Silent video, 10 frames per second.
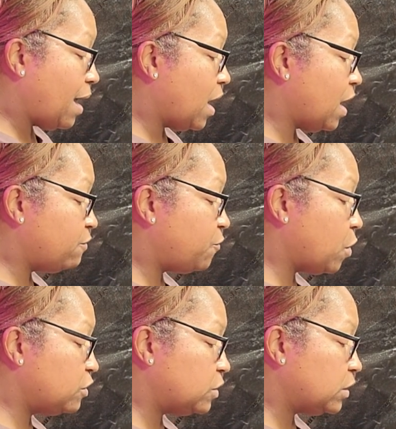
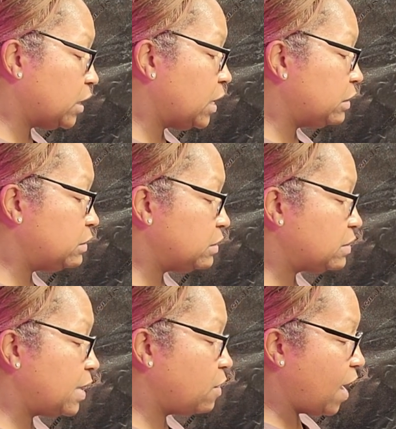Unfortunately, since
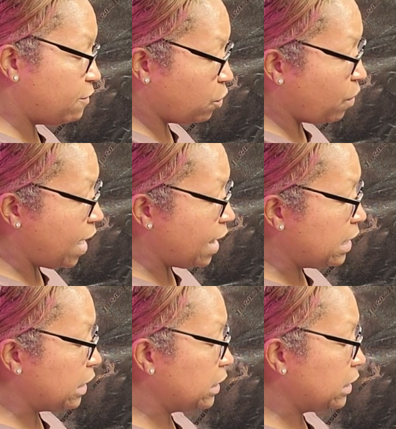they don't have a red